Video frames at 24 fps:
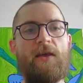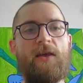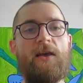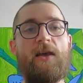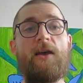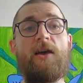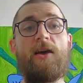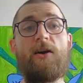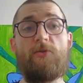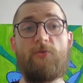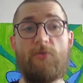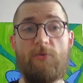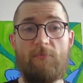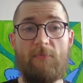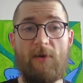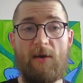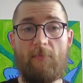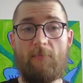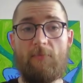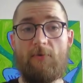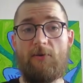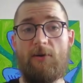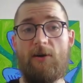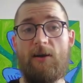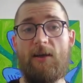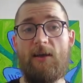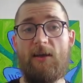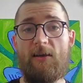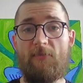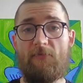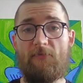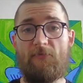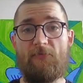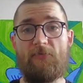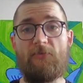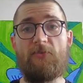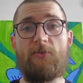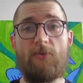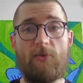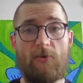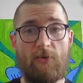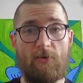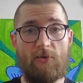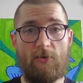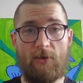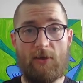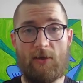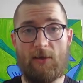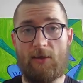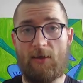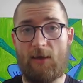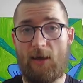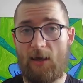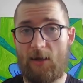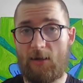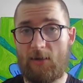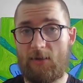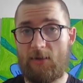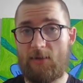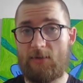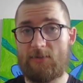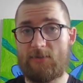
Remember, if your Anki